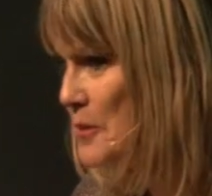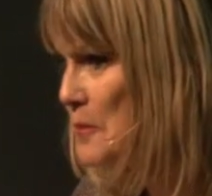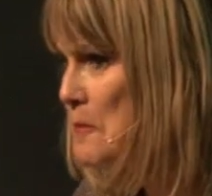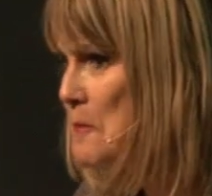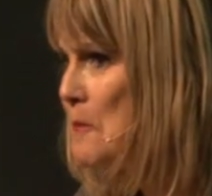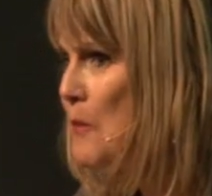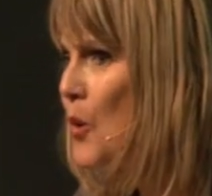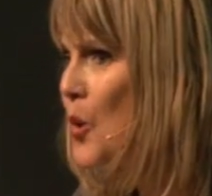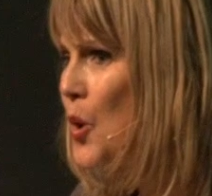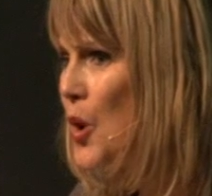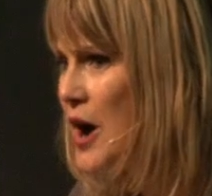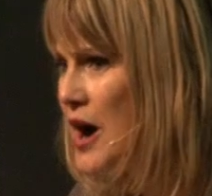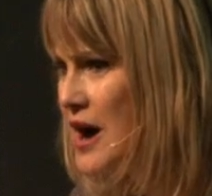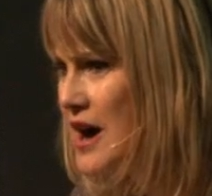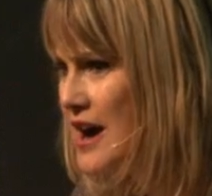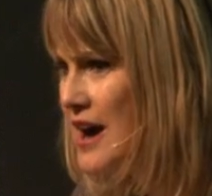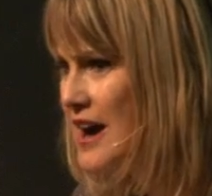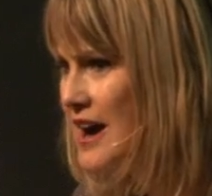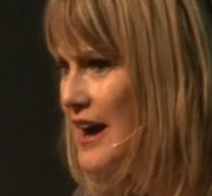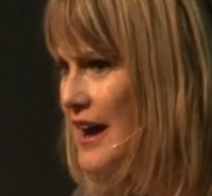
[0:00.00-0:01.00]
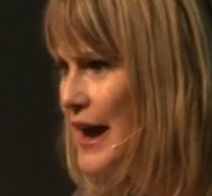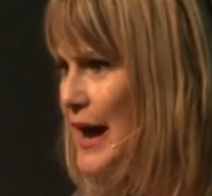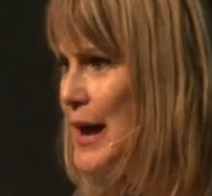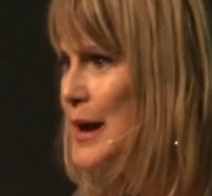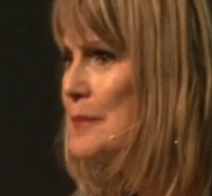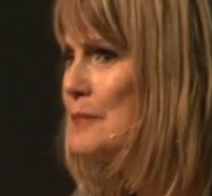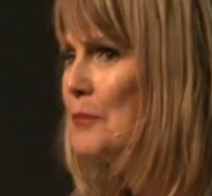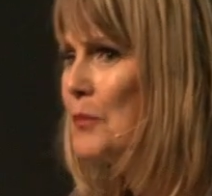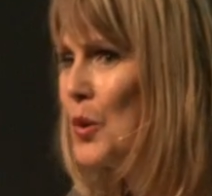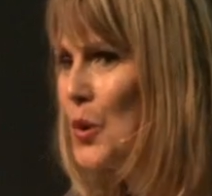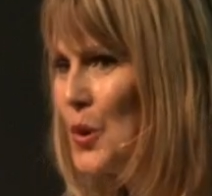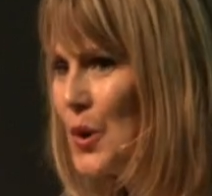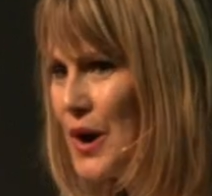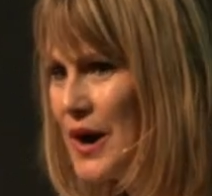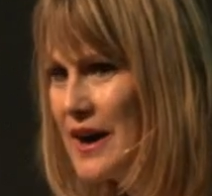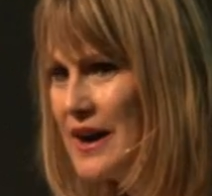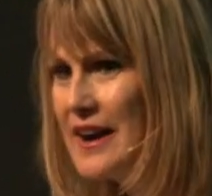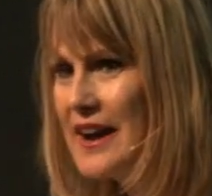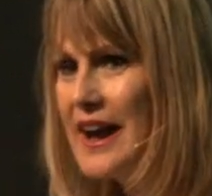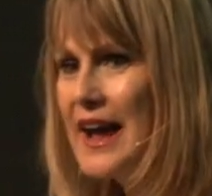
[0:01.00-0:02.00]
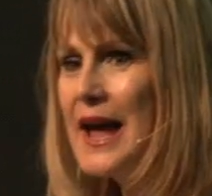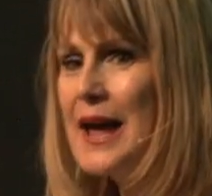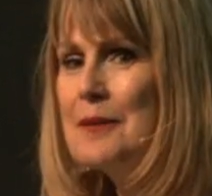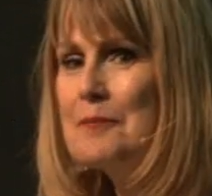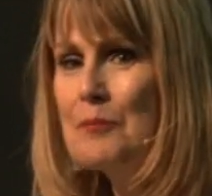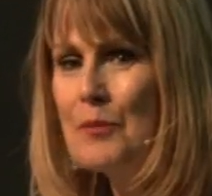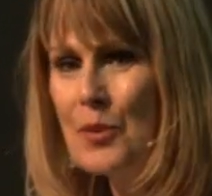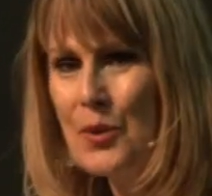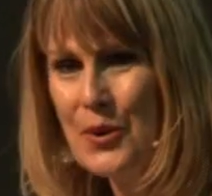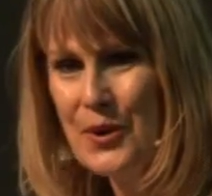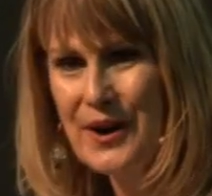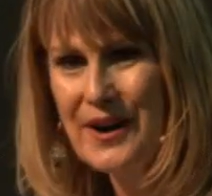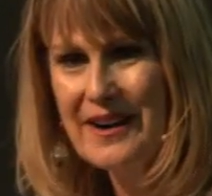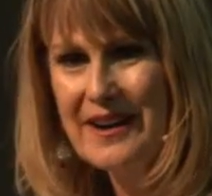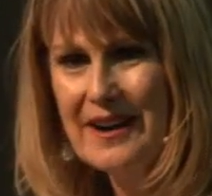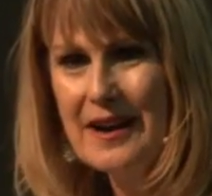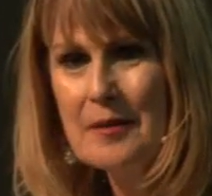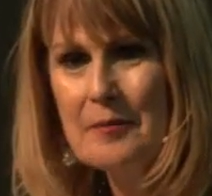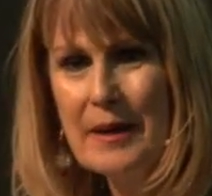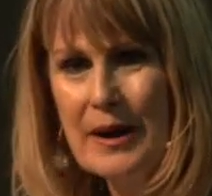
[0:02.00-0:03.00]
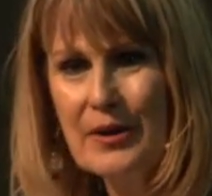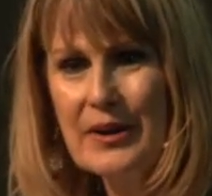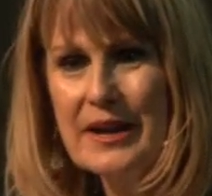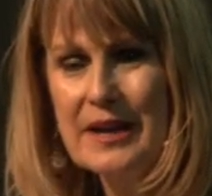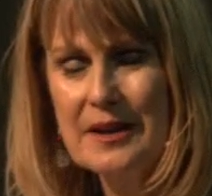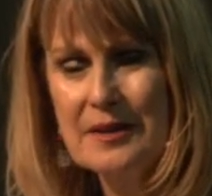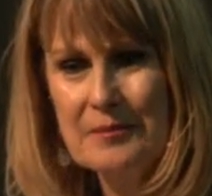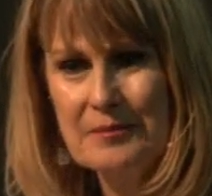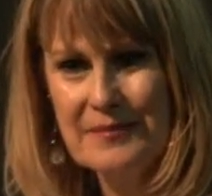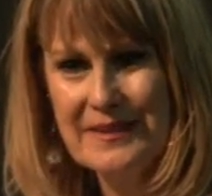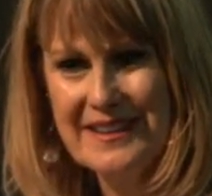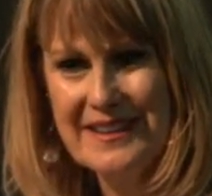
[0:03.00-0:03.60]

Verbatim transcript: more and more and more about Him.